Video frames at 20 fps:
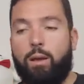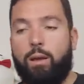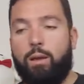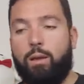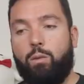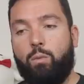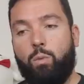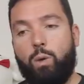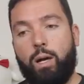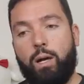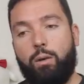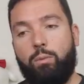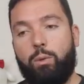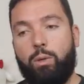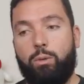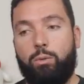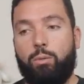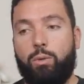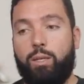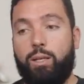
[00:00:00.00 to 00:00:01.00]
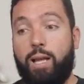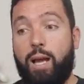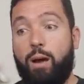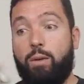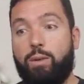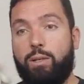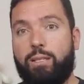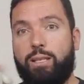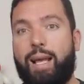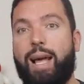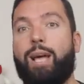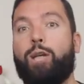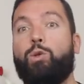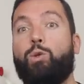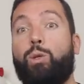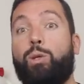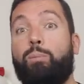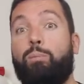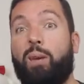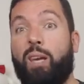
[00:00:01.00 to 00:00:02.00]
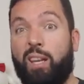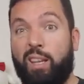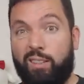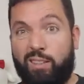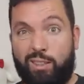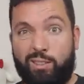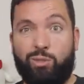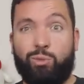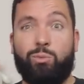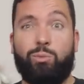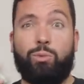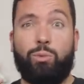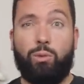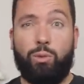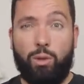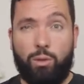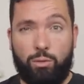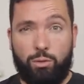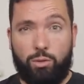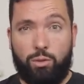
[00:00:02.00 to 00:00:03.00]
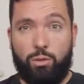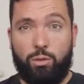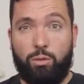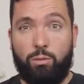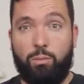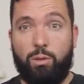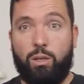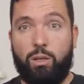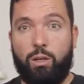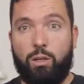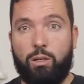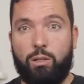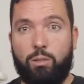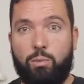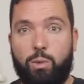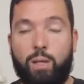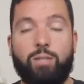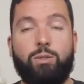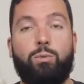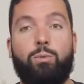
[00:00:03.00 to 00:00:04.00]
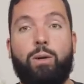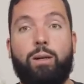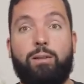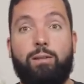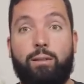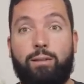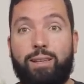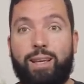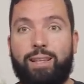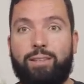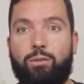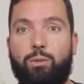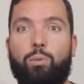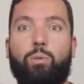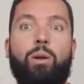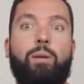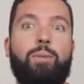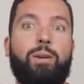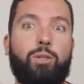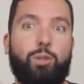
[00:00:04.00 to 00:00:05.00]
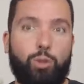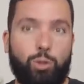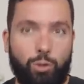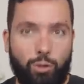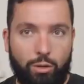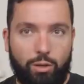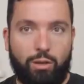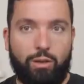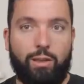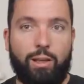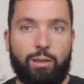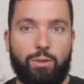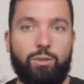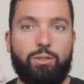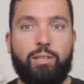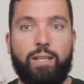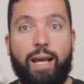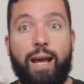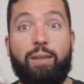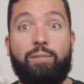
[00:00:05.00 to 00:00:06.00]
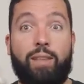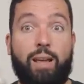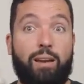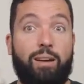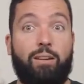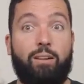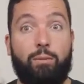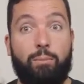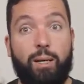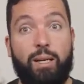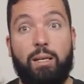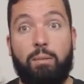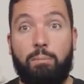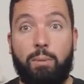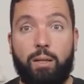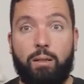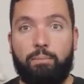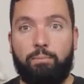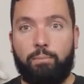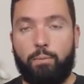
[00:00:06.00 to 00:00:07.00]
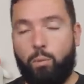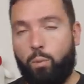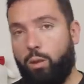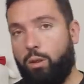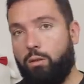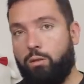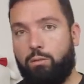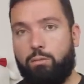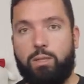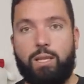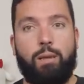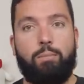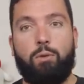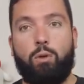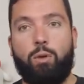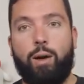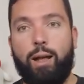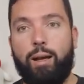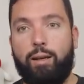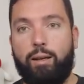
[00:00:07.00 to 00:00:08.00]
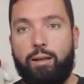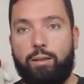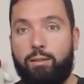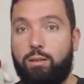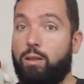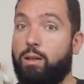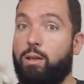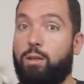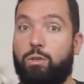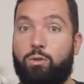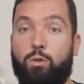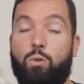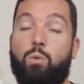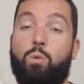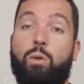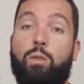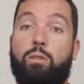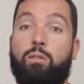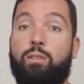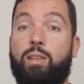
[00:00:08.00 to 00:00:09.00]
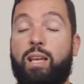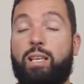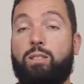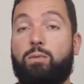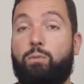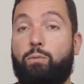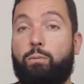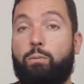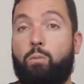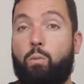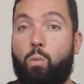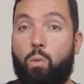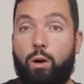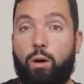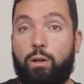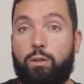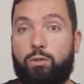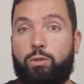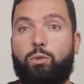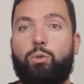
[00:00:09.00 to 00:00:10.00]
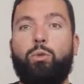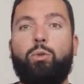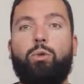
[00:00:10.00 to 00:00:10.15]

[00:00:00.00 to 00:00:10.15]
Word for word: What we're doing now is actually paying attention to those two, because once you're running a test, you want to make sure that you still have that hermetic build with the same qualities. So when the test works, you